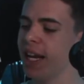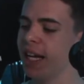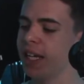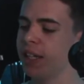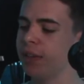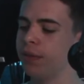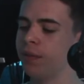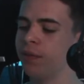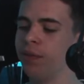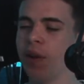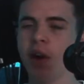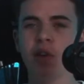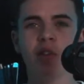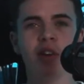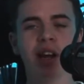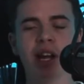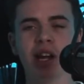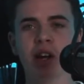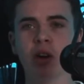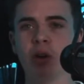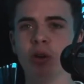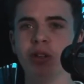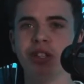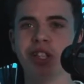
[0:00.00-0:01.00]
It's very
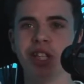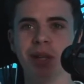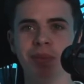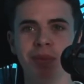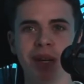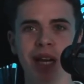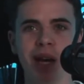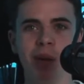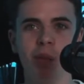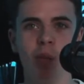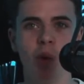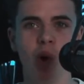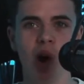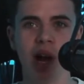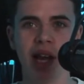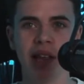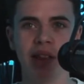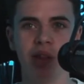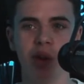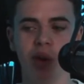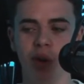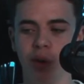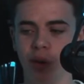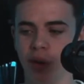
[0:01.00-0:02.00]
close to being
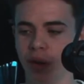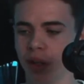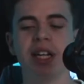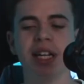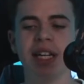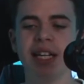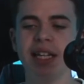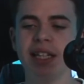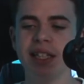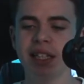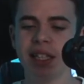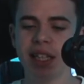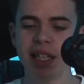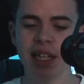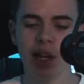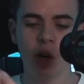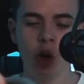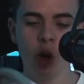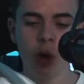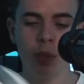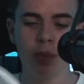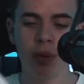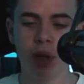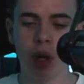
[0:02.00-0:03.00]
white though. You can easily
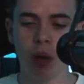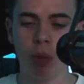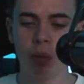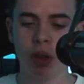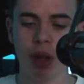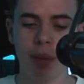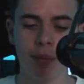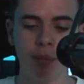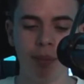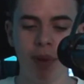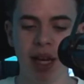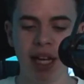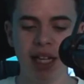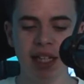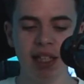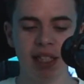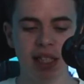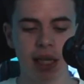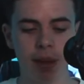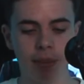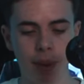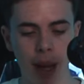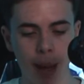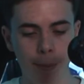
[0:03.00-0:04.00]
open up with the main
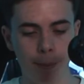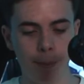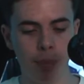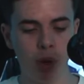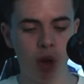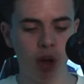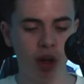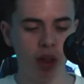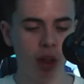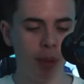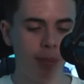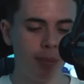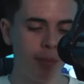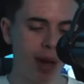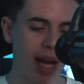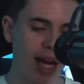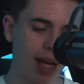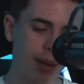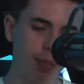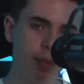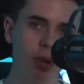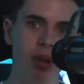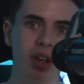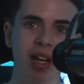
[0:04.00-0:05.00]
zip and put in the
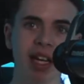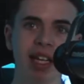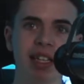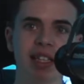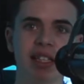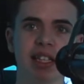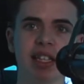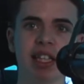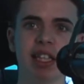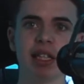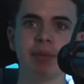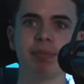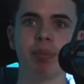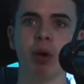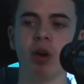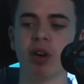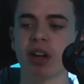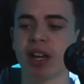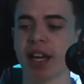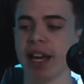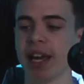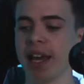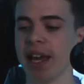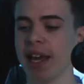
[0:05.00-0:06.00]
MacBook into this
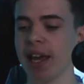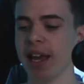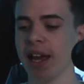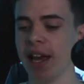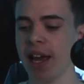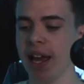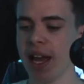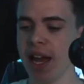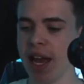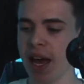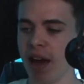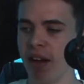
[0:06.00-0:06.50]
pocket here.